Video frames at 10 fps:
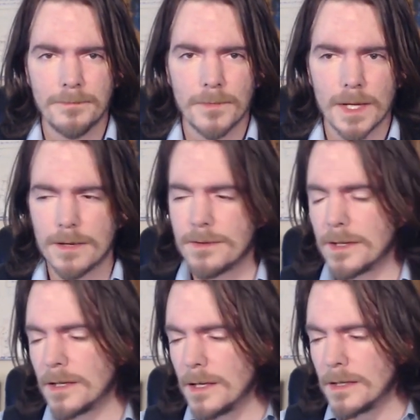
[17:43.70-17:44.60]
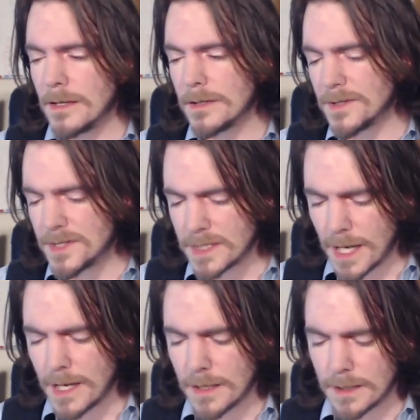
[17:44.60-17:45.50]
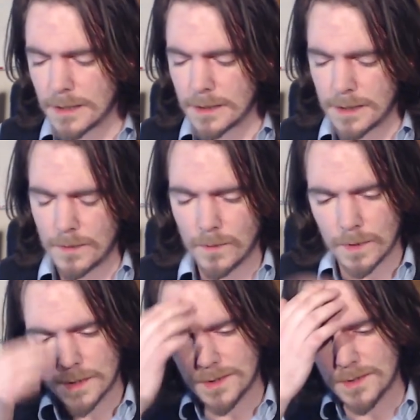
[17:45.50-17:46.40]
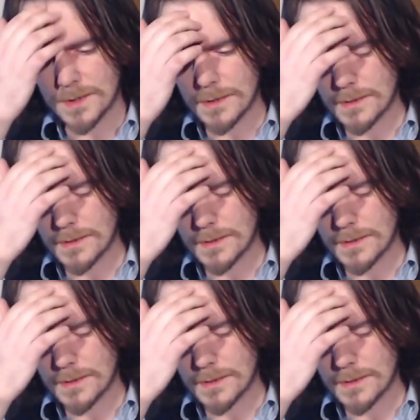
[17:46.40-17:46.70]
Is that the understanding that one's